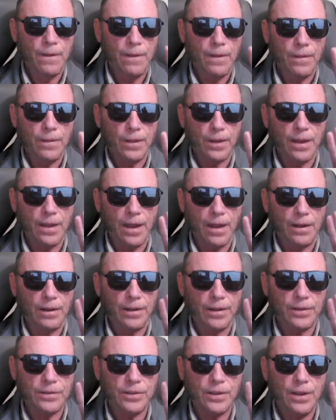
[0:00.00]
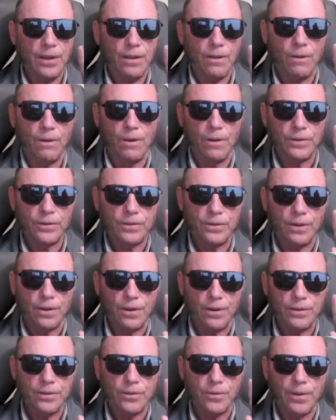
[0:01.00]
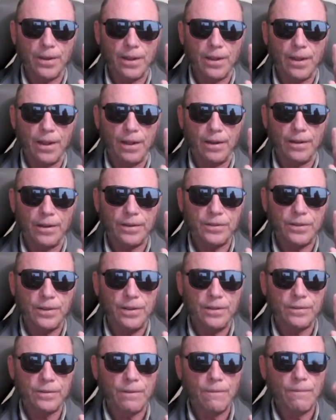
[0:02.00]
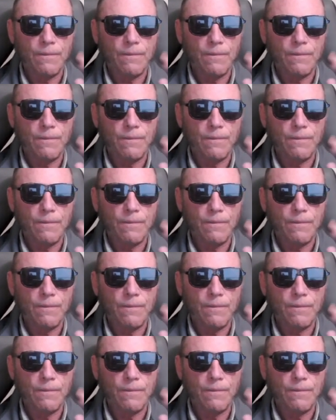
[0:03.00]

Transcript: the galaxy, all stars are in galaxies.